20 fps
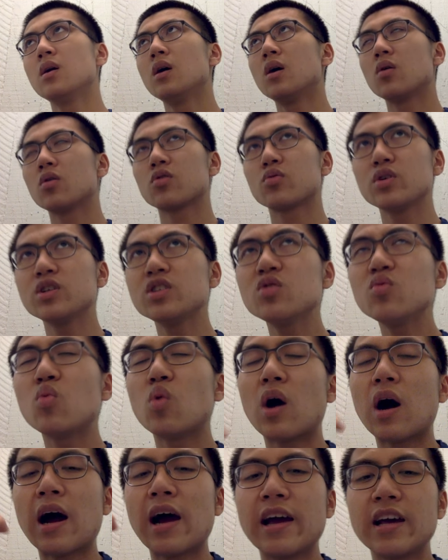Well, the reason
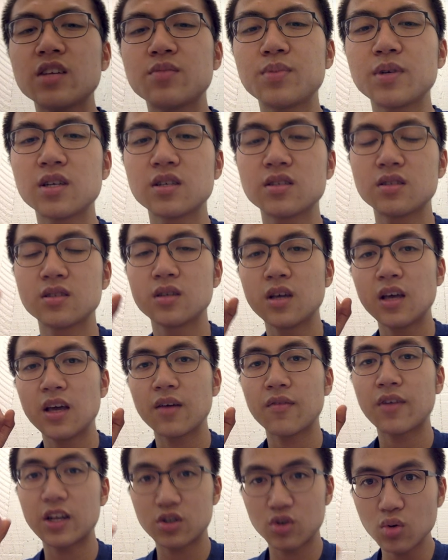why is because
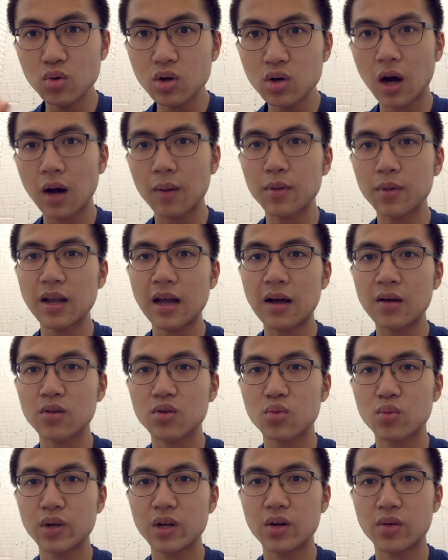if I don't comment out the
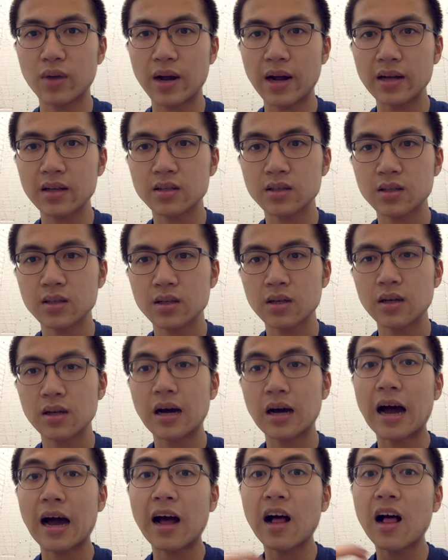redirect,
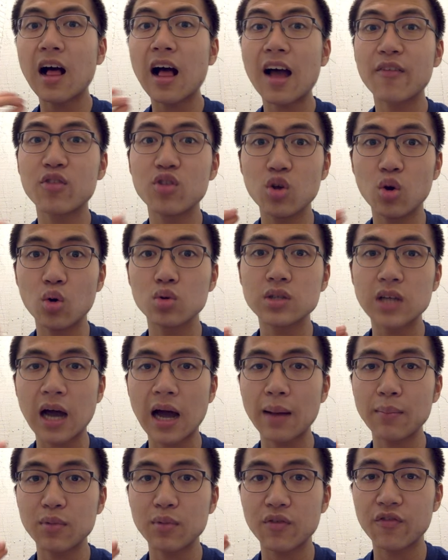I'll have no
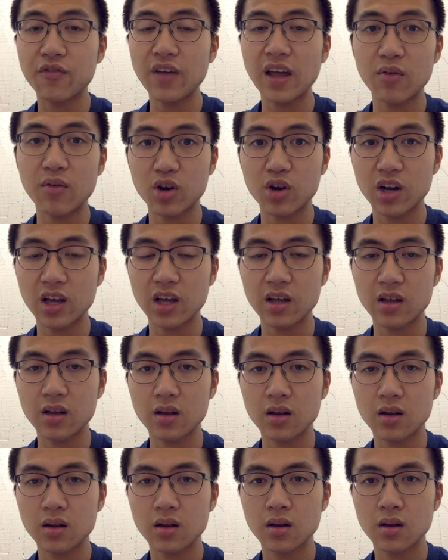time to favorite it.
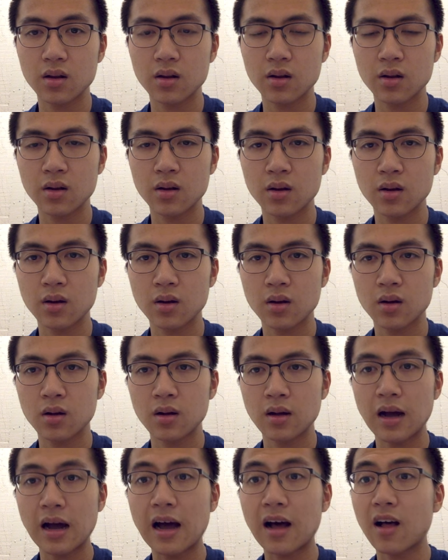
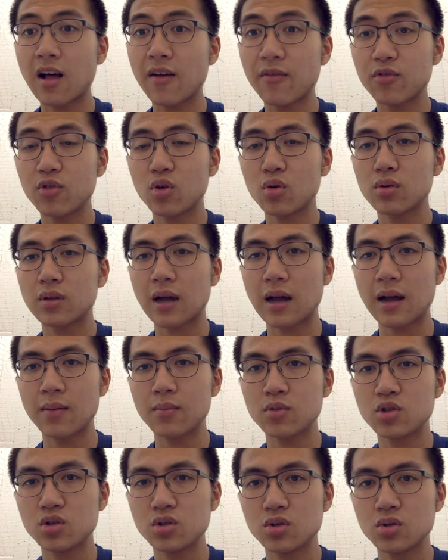I'll have no
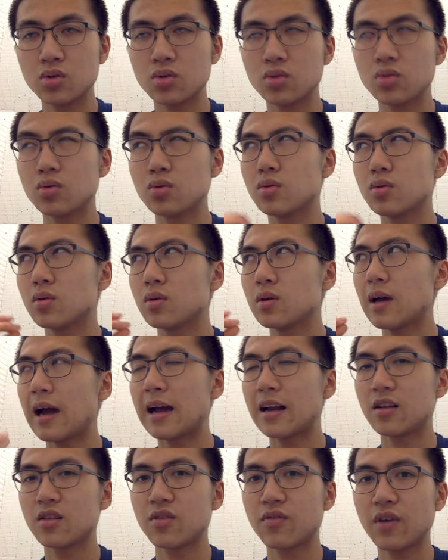time to
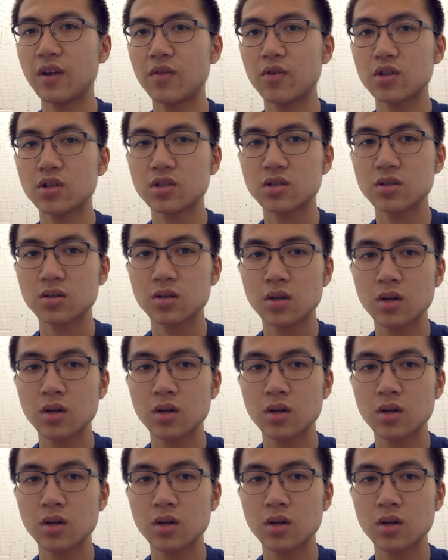add it to favorites.